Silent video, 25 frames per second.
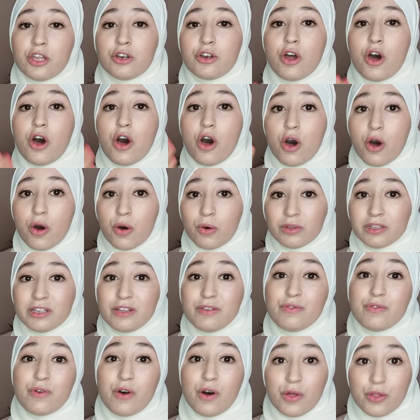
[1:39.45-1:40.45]
Not
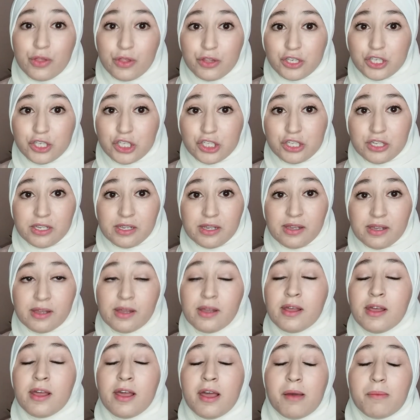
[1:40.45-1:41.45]
only for this
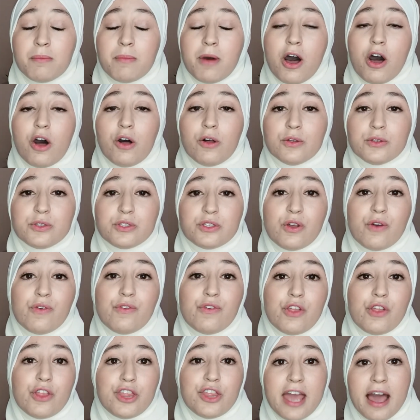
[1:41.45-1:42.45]
year, but also
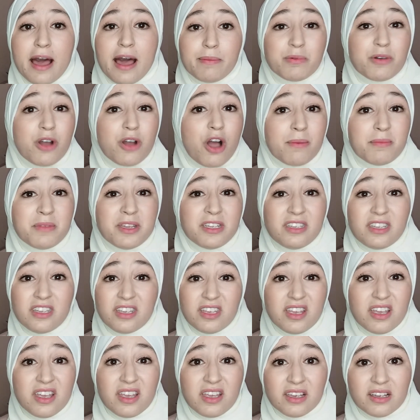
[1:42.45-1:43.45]
for the upcoming
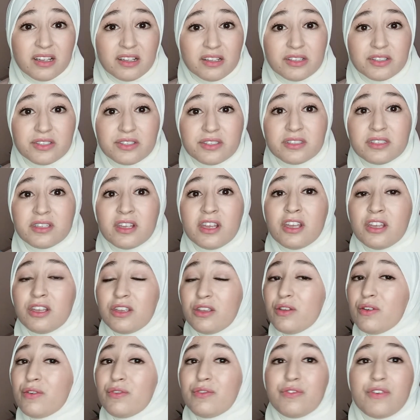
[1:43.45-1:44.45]
years.
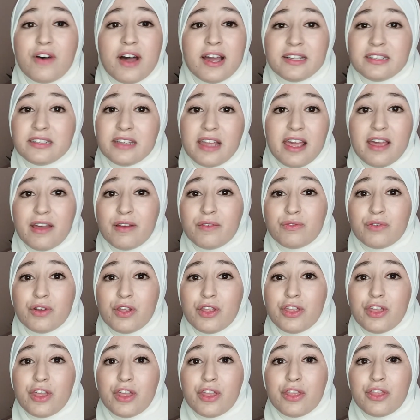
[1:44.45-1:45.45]
You find
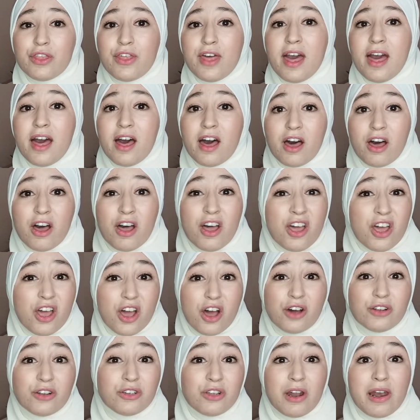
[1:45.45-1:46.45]
everything there
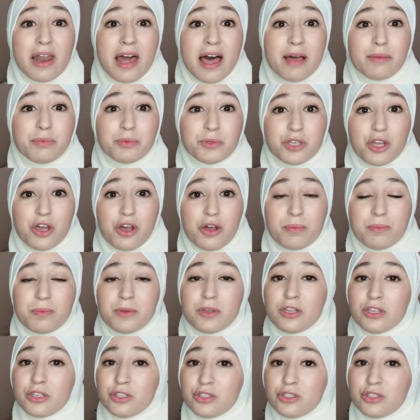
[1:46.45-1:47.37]
on your laptop.